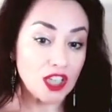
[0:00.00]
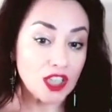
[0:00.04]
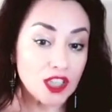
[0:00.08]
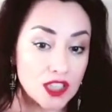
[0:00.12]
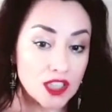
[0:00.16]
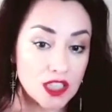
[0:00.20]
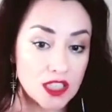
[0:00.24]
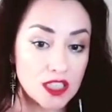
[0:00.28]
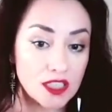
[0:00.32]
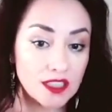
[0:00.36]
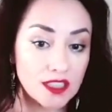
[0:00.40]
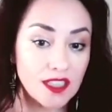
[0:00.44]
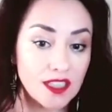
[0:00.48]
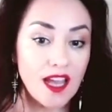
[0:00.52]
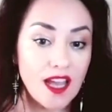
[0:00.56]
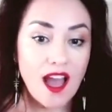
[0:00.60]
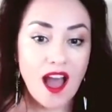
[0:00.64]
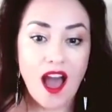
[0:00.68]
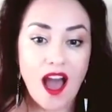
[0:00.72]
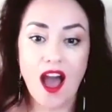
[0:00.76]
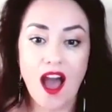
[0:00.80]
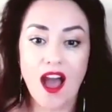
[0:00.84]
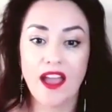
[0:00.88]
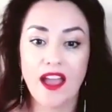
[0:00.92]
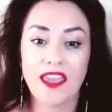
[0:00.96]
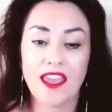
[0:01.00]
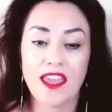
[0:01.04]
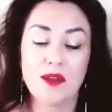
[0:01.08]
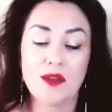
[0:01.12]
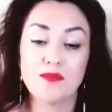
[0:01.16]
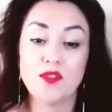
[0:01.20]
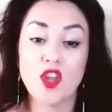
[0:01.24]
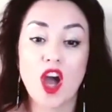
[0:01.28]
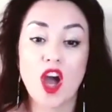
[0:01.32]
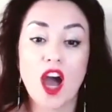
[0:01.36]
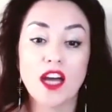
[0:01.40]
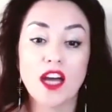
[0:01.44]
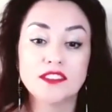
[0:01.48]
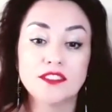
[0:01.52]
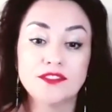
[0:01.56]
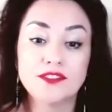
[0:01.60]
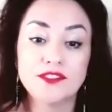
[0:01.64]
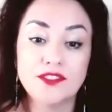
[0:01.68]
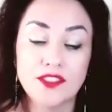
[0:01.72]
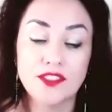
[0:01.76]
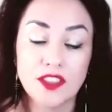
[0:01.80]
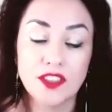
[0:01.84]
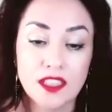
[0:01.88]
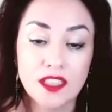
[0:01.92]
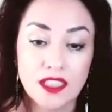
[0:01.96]
hurt. I am not
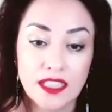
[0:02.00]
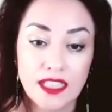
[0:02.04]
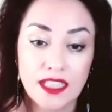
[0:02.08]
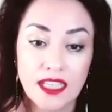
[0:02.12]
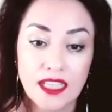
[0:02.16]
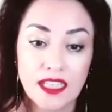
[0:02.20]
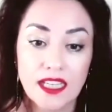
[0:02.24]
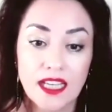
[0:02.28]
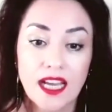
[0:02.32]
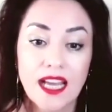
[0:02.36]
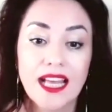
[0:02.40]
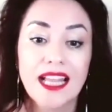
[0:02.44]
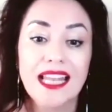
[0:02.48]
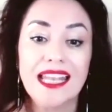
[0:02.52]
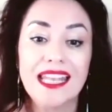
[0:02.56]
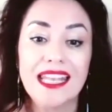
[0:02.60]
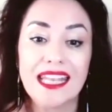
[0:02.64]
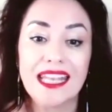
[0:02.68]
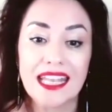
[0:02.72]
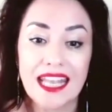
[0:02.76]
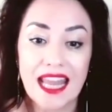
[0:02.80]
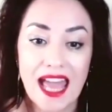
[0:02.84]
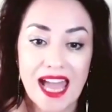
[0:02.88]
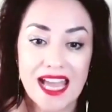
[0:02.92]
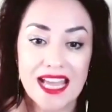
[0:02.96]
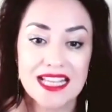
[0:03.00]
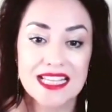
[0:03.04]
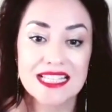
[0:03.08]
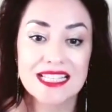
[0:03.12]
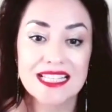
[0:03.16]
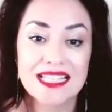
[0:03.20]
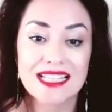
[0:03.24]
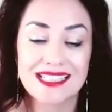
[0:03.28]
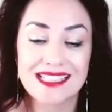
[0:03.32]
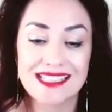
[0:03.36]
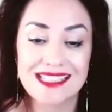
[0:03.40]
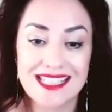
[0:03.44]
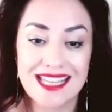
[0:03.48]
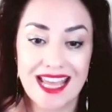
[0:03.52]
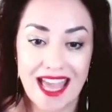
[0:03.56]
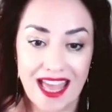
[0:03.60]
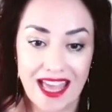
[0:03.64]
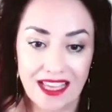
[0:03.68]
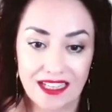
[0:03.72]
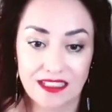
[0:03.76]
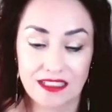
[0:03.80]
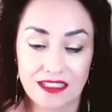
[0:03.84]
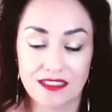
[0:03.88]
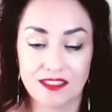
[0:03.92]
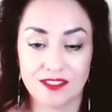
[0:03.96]
feeling less
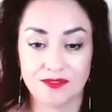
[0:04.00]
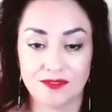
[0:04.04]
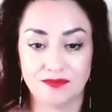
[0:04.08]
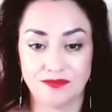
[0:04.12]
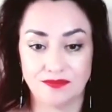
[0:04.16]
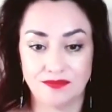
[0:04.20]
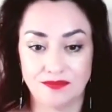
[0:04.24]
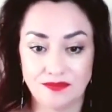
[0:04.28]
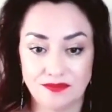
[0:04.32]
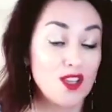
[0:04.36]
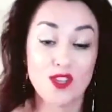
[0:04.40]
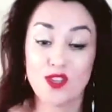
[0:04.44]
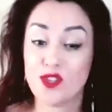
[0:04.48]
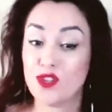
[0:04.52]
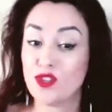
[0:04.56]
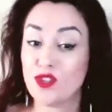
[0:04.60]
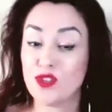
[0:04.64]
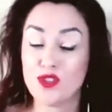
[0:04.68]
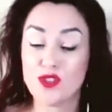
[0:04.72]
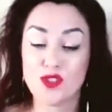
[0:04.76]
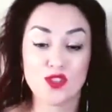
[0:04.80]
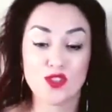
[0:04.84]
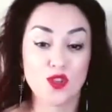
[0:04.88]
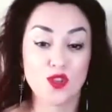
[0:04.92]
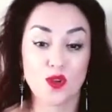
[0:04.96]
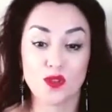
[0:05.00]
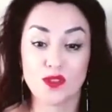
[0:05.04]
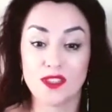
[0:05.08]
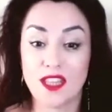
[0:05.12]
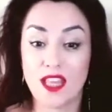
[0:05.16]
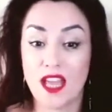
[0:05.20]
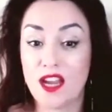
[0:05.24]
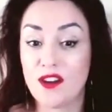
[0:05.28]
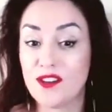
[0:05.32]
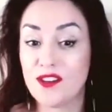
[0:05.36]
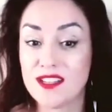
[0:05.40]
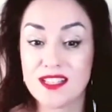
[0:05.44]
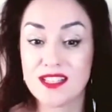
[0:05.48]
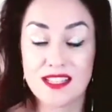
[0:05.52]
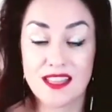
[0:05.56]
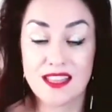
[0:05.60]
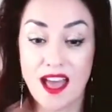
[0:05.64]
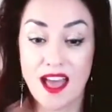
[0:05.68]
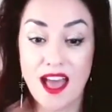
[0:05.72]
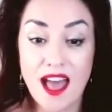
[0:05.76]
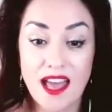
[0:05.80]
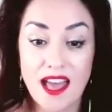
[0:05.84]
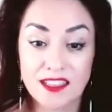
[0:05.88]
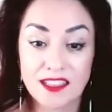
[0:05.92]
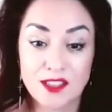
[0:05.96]
than. So there is
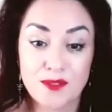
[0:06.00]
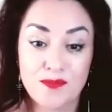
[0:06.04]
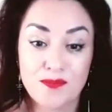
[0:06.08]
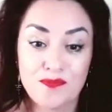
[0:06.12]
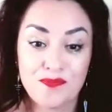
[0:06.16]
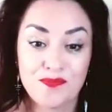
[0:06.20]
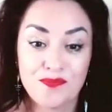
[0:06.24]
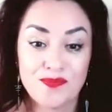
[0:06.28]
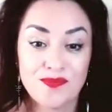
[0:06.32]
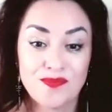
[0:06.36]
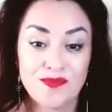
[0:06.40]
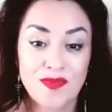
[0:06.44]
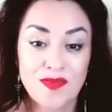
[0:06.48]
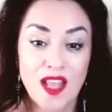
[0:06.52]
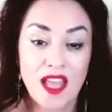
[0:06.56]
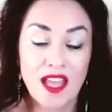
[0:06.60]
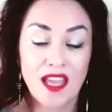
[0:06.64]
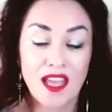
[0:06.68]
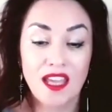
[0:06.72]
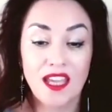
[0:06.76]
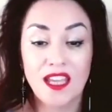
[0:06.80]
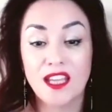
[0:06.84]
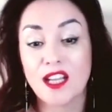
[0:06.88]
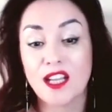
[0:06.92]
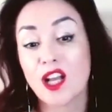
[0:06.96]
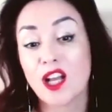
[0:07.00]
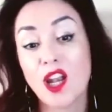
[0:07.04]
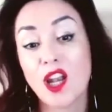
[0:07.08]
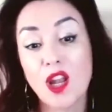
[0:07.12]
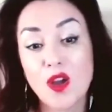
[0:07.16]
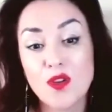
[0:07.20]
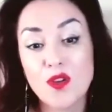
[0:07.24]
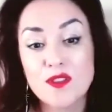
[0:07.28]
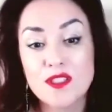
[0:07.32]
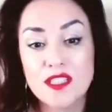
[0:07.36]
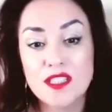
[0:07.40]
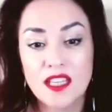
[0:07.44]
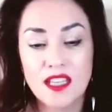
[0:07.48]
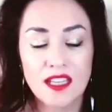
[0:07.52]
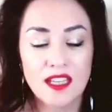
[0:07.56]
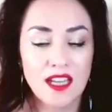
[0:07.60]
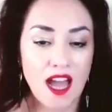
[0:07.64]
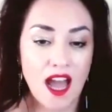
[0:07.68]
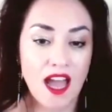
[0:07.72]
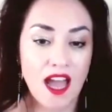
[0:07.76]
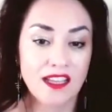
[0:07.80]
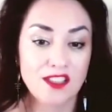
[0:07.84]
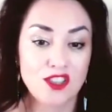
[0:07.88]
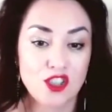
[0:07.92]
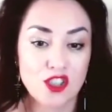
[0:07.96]
that. In closing,
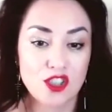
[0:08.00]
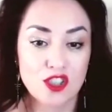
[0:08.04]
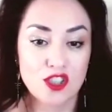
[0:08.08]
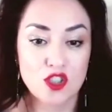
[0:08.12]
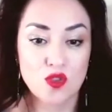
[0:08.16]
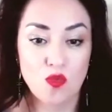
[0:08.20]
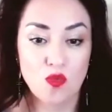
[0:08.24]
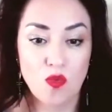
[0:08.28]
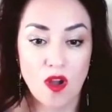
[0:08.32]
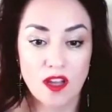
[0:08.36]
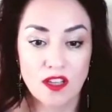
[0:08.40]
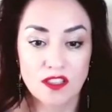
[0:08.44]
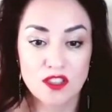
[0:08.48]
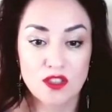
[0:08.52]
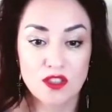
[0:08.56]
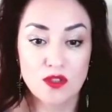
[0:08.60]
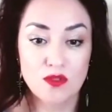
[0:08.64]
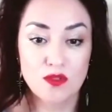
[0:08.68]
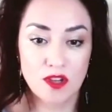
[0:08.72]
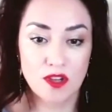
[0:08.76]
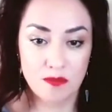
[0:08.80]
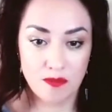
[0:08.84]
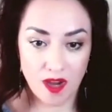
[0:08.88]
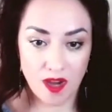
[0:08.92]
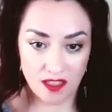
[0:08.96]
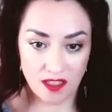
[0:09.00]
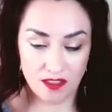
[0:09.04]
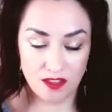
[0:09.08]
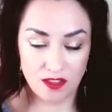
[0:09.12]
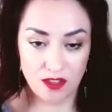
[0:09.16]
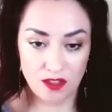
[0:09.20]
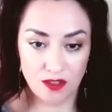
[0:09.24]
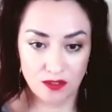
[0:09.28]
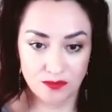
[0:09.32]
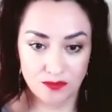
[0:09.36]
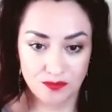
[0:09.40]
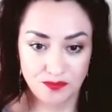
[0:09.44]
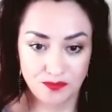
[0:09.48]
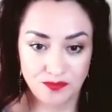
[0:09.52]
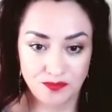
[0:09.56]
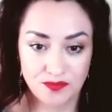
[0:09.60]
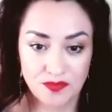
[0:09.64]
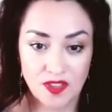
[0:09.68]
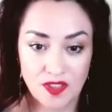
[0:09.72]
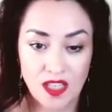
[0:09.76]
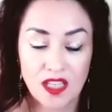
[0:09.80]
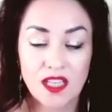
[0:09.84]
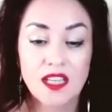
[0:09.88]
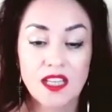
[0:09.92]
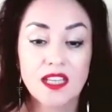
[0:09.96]
I just want to remind you
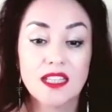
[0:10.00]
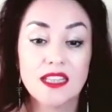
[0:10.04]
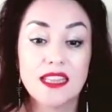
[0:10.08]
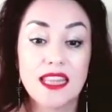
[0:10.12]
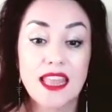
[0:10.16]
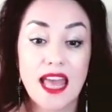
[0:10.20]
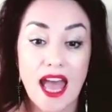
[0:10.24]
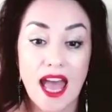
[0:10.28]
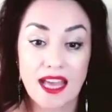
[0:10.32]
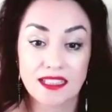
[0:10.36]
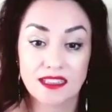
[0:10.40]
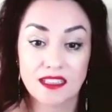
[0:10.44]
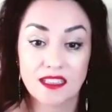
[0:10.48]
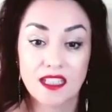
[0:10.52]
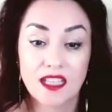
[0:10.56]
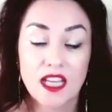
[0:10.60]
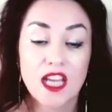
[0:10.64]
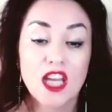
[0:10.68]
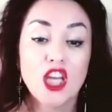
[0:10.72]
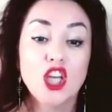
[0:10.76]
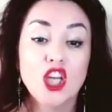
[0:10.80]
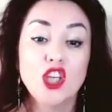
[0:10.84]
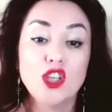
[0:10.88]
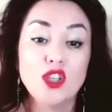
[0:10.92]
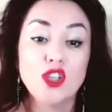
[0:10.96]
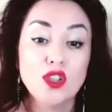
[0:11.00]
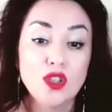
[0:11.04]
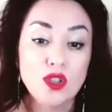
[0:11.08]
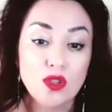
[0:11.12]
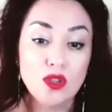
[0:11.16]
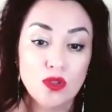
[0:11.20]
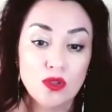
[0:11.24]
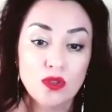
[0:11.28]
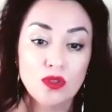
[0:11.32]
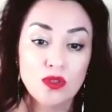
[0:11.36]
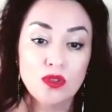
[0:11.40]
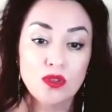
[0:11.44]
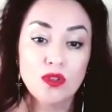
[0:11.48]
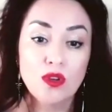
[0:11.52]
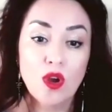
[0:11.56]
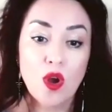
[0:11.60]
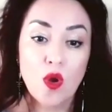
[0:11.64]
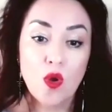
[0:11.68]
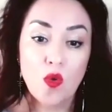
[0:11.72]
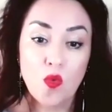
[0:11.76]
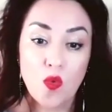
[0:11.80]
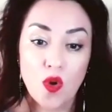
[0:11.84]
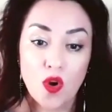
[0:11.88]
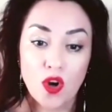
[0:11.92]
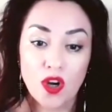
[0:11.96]
that you
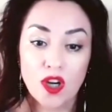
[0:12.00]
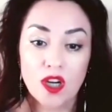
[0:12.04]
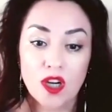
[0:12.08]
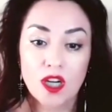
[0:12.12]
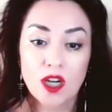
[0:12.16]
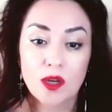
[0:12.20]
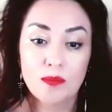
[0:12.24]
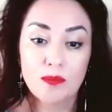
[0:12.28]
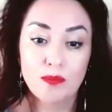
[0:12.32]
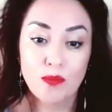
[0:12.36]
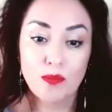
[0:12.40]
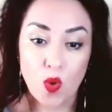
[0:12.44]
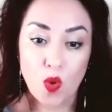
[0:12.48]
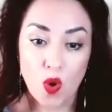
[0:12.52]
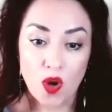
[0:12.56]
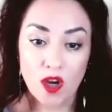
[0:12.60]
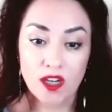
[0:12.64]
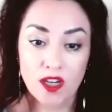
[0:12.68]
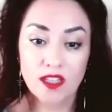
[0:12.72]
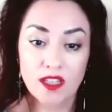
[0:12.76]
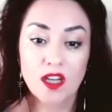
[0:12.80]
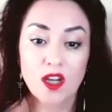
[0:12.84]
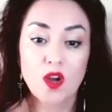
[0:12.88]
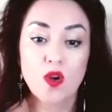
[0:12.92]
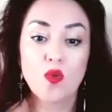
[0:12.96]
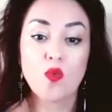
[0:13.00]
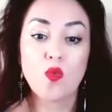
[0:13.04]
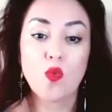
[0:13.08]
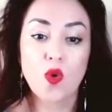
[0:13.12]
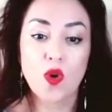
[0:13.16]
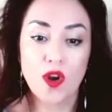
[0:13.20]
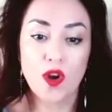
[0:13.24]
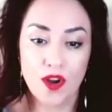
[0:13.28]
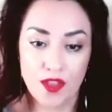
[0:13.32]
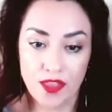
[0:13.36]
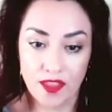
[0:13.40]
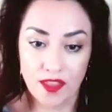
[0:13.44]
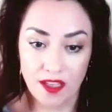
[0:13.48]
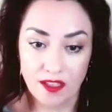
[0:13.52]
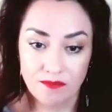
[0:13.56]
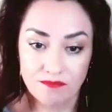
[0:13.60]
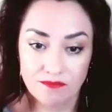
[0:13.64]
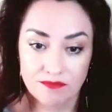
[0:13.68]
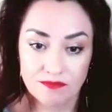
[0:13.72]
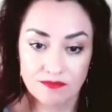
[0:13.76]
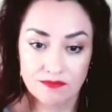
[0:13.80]
were born worthy